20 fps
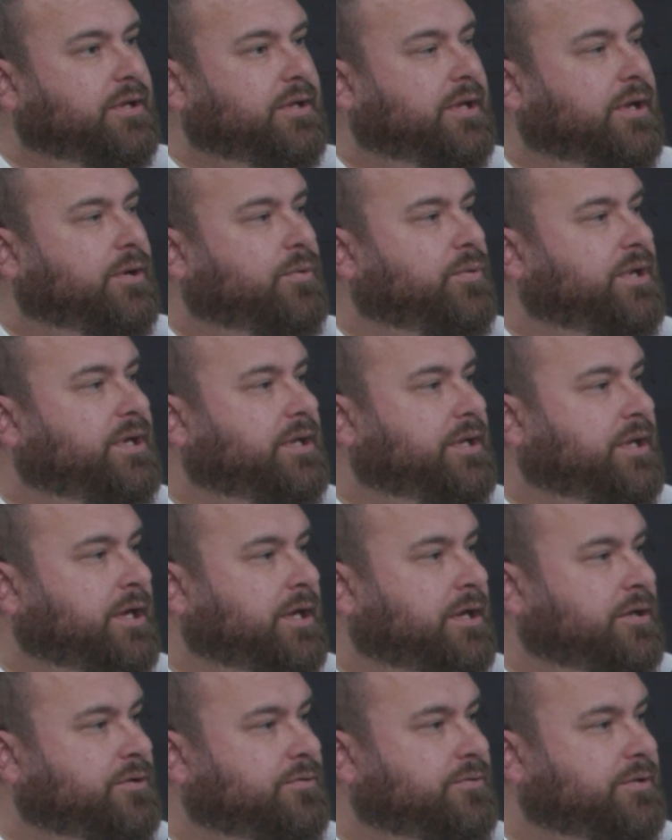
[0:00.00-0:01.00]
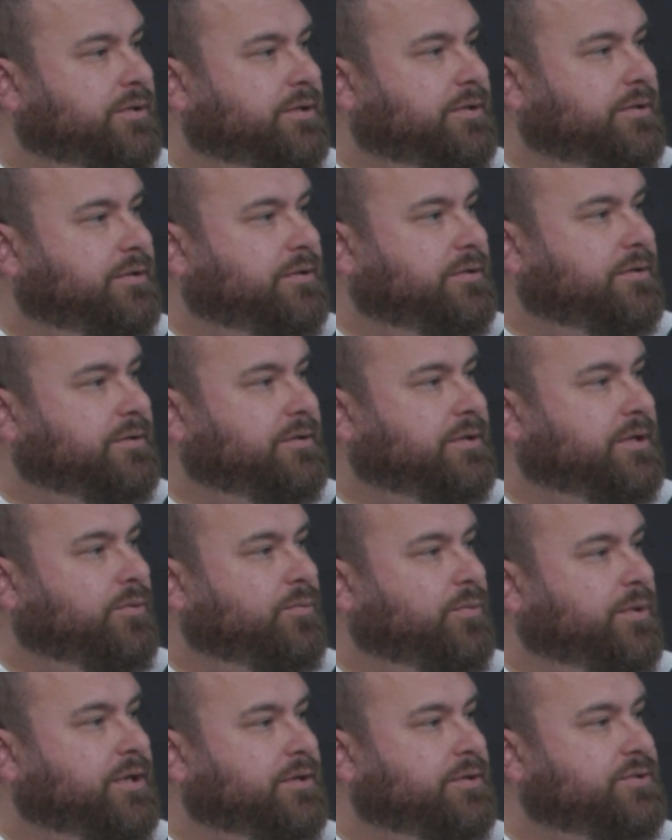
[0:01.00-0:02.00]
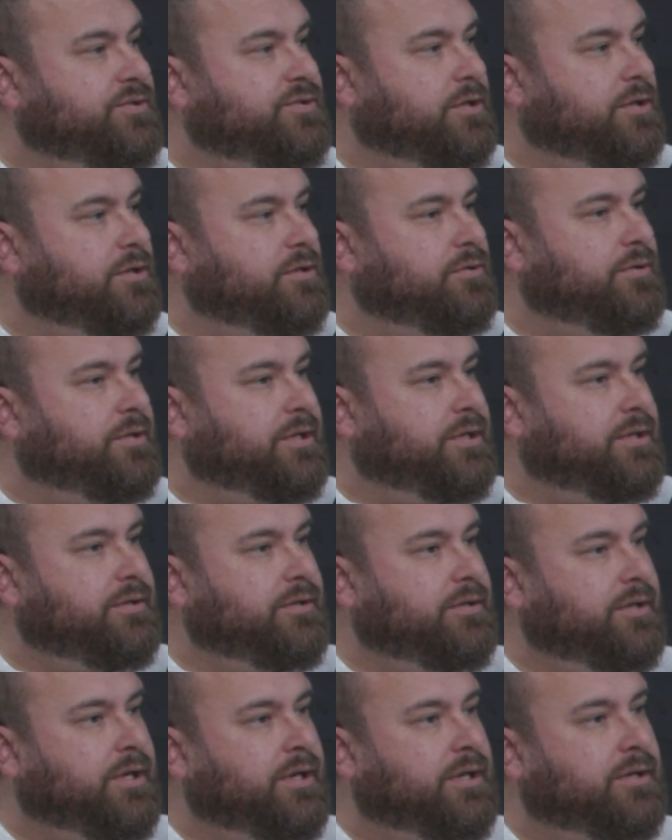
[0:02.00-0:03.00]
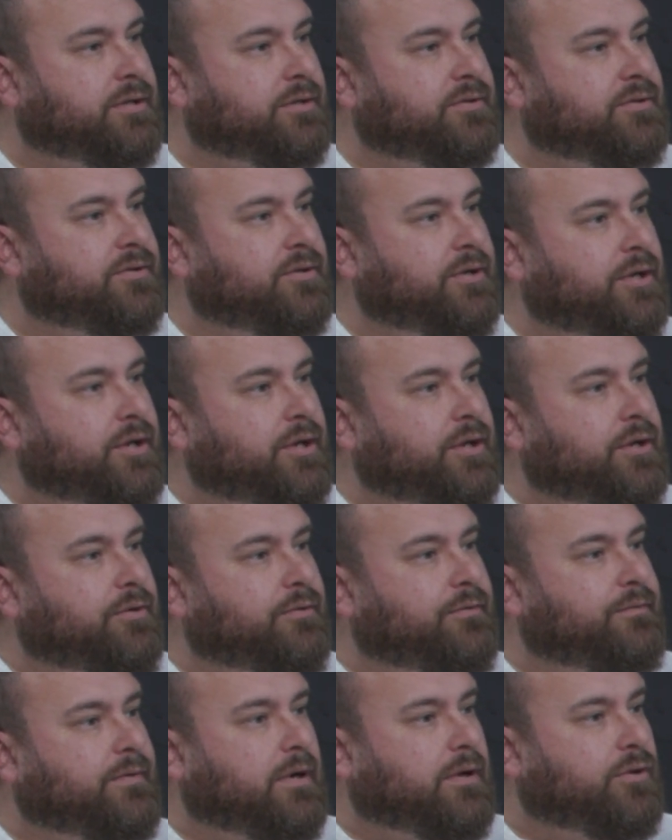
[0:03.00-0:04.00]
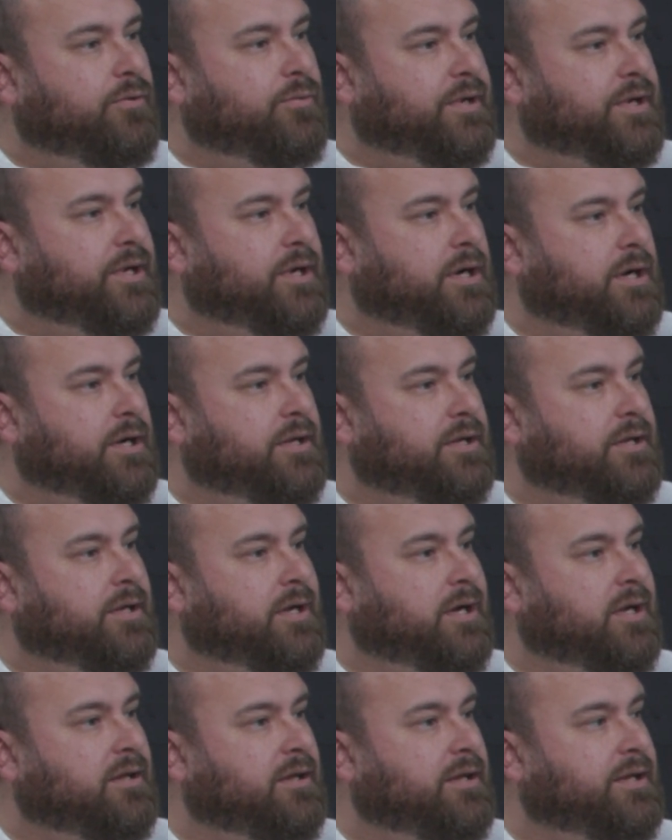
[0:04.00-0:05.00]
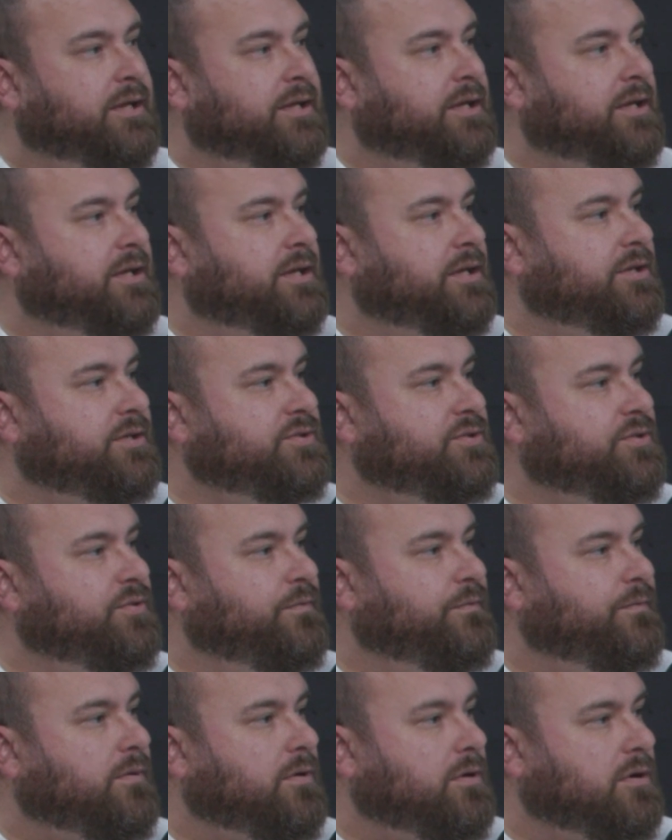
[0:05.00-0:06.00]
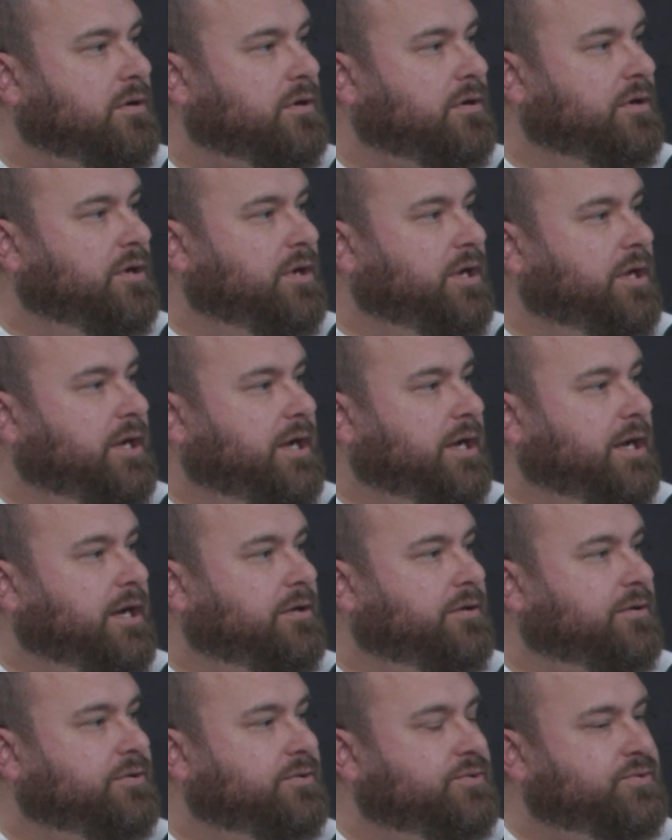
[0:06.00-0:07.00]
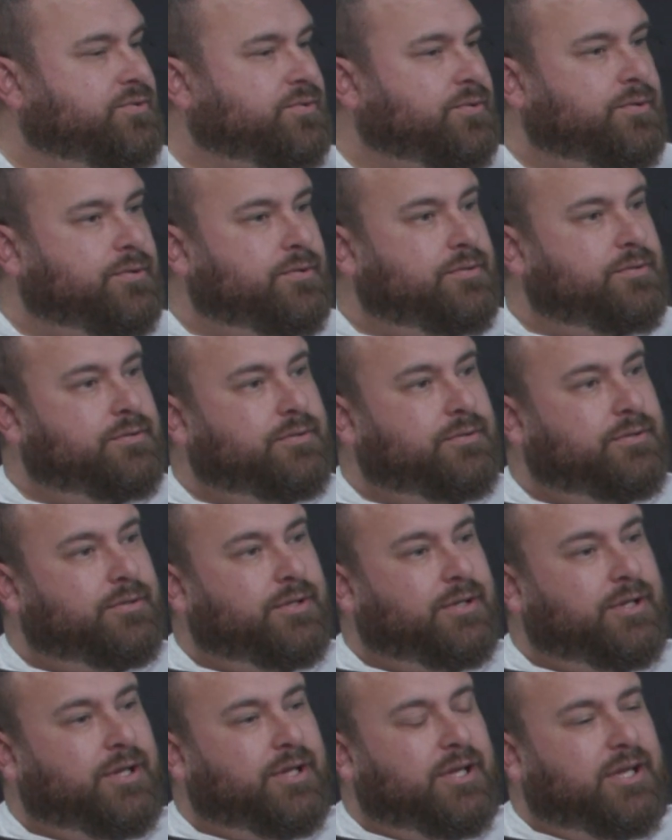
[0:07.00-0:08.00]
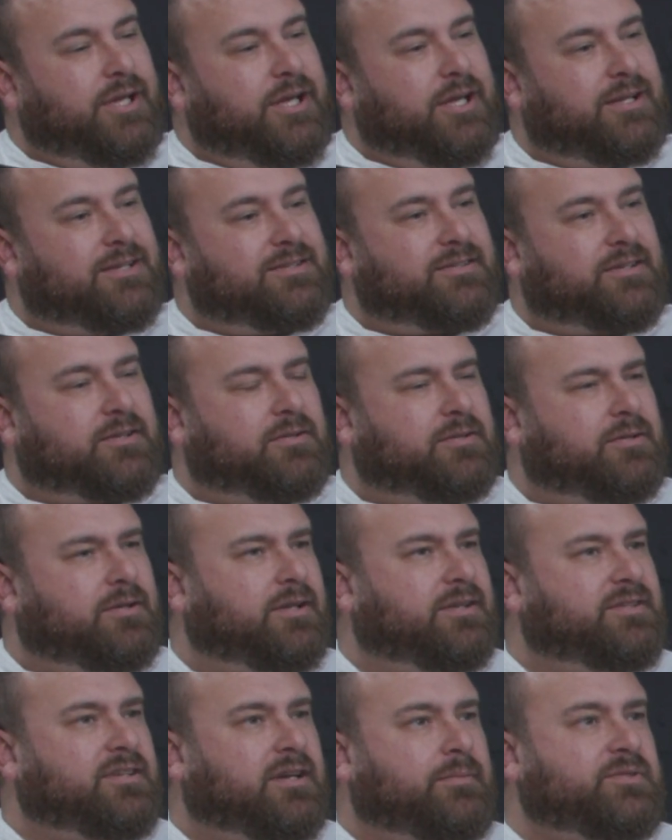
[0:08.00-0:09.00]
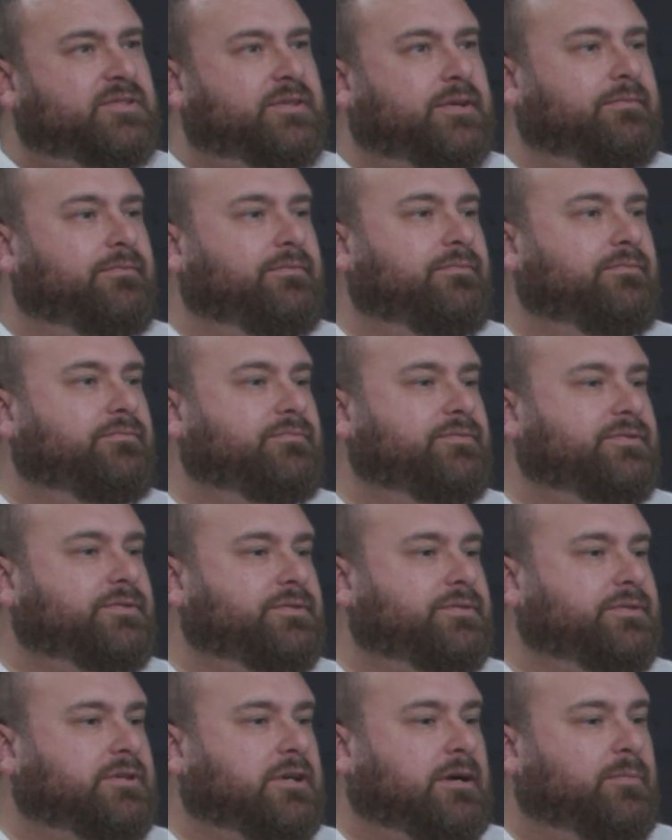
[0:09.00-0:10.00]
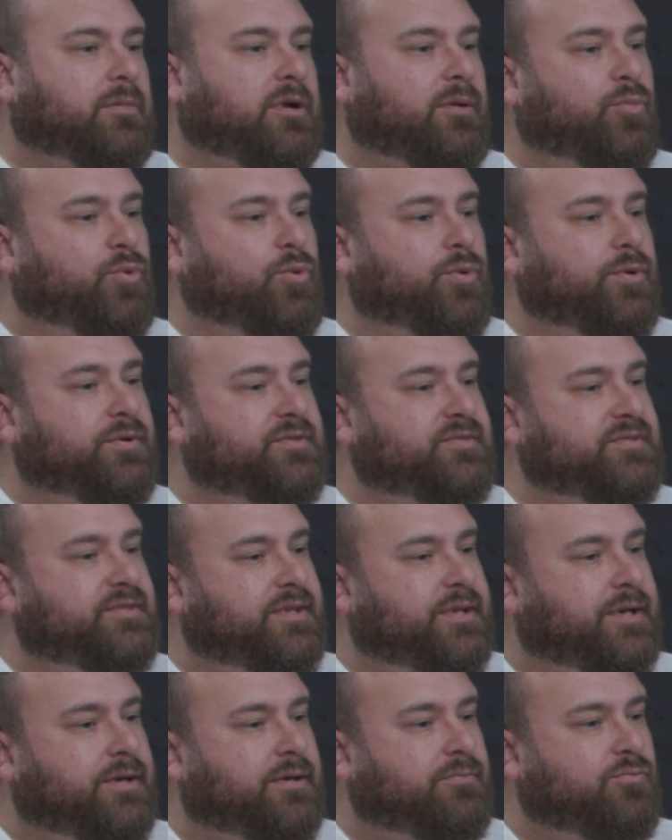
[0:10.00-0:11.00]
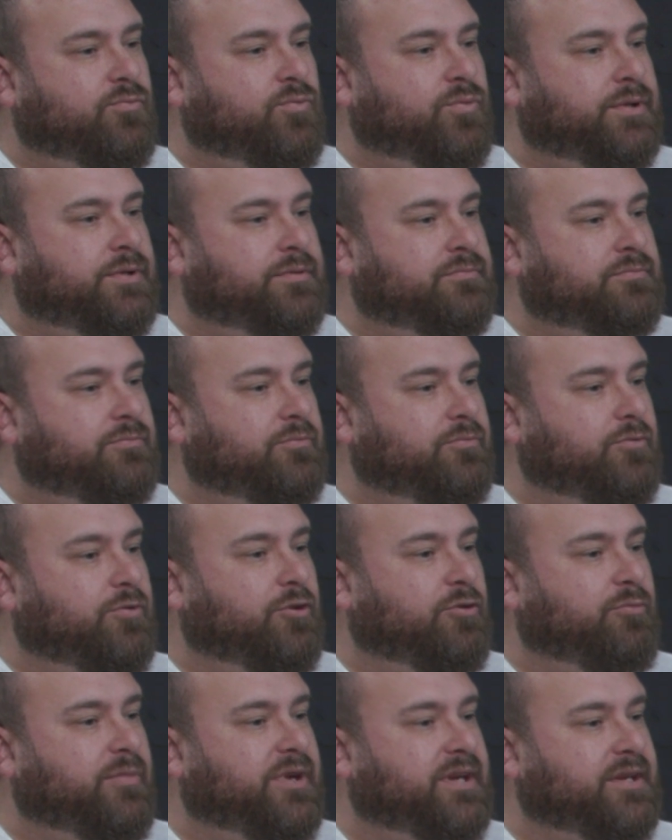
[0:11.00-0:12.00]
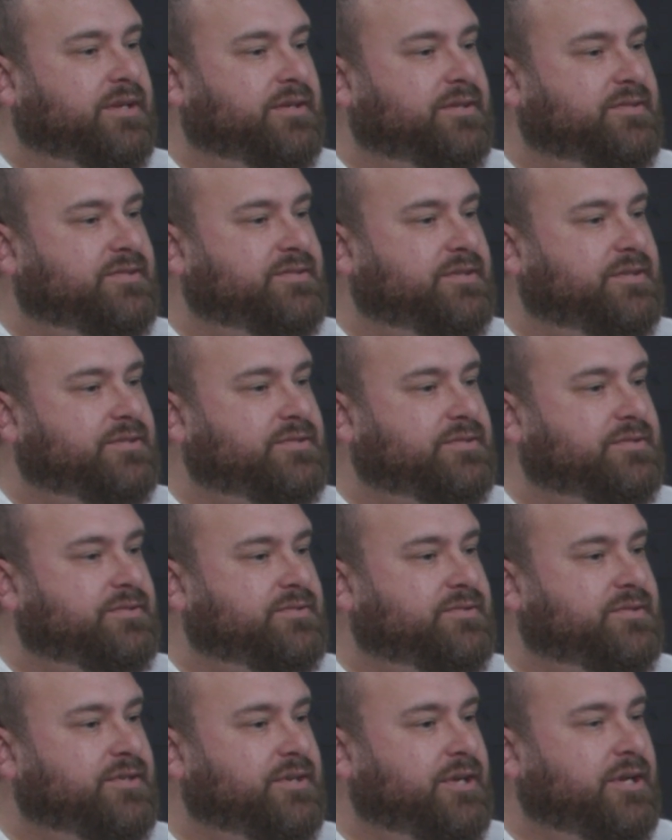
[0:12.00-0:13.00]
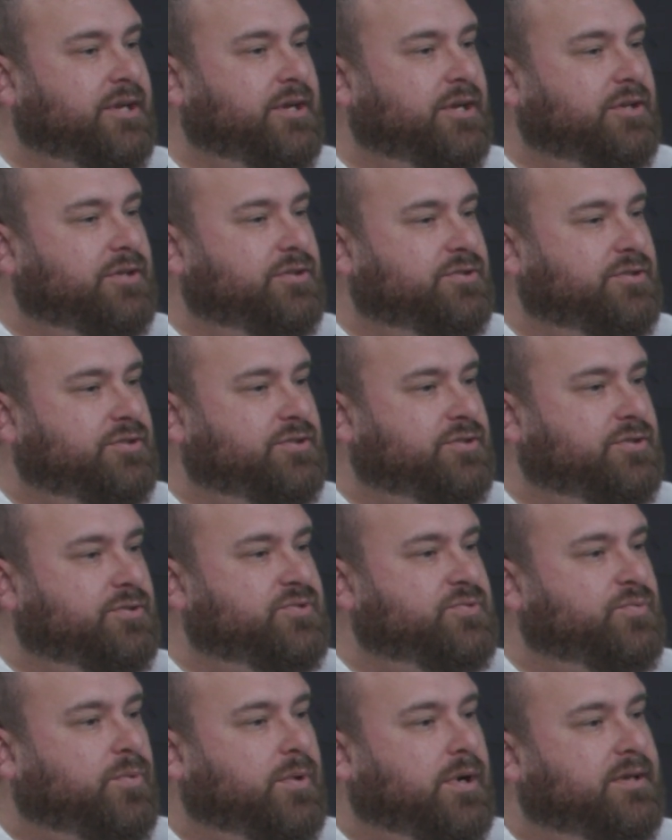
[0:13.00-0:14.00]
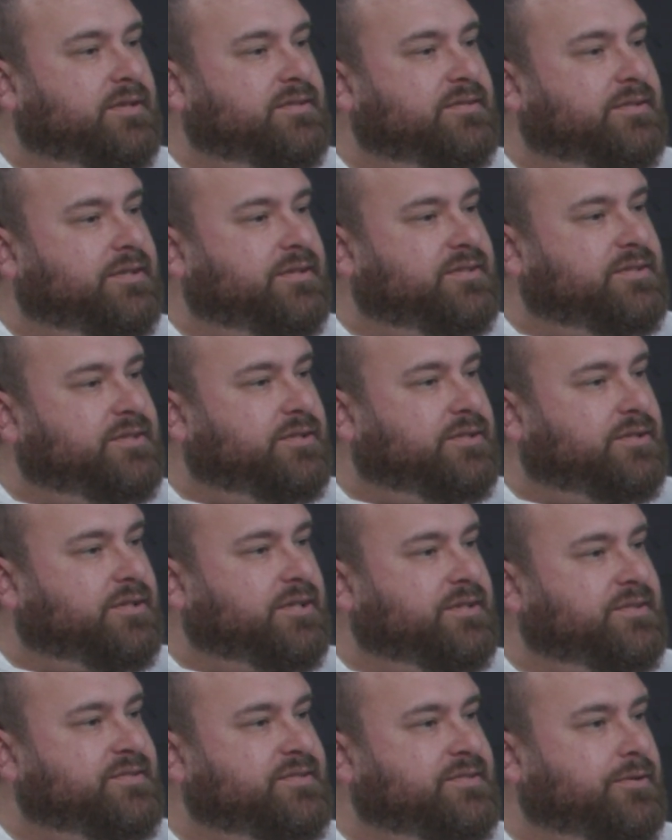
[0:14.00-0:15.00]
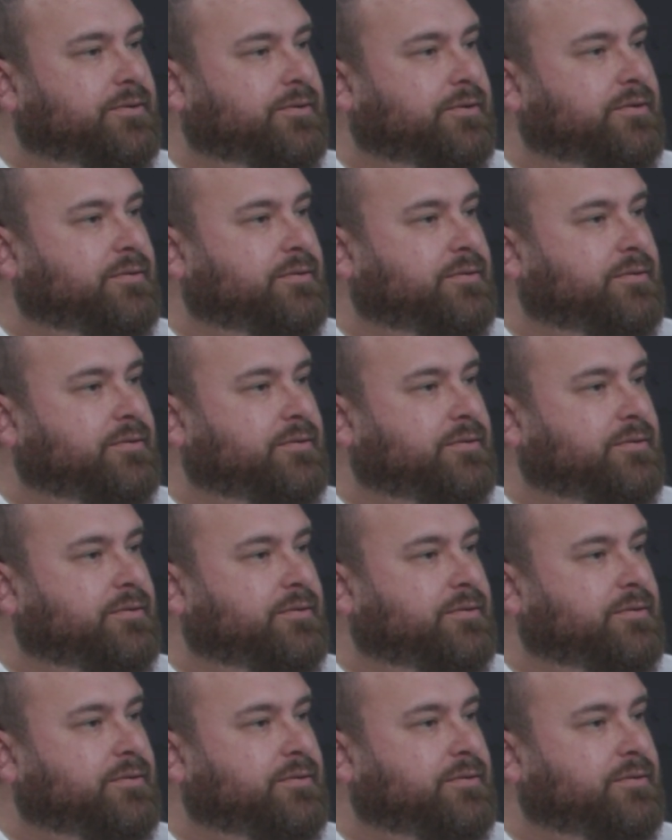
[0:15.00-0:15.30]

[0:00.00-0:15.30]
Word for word: that we can handle it, that we can juggle it, and following God and not letting it get too far out of control. And that's like a lot of times I've taught my boys that when they're making decisions to choose wisely to consider